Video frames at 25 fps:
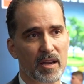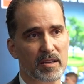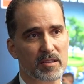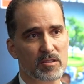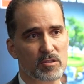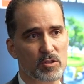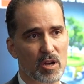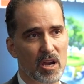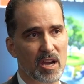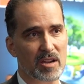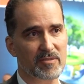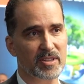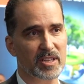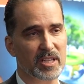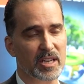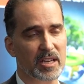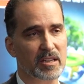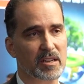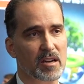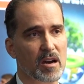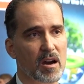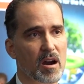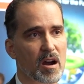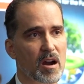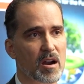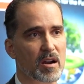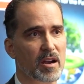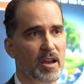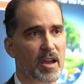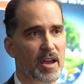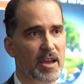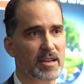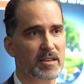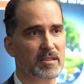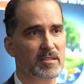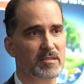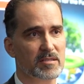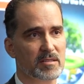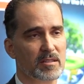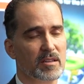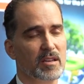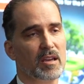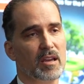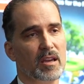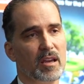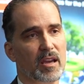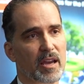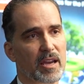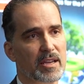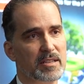driving a car and
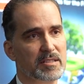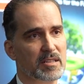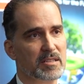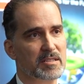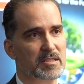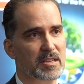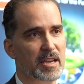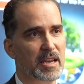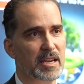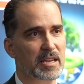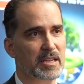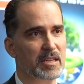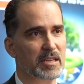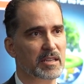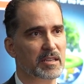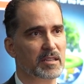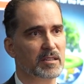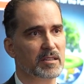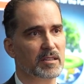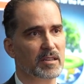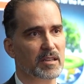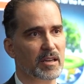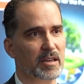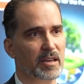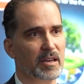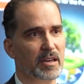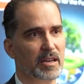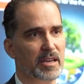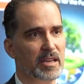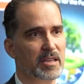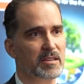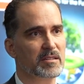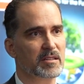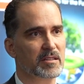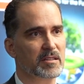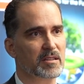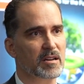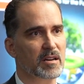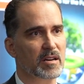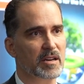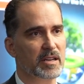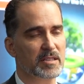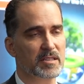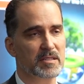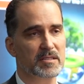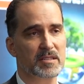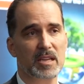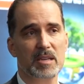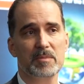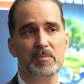entertainment
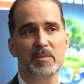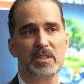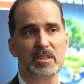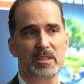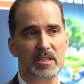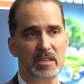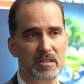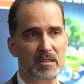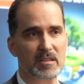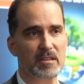in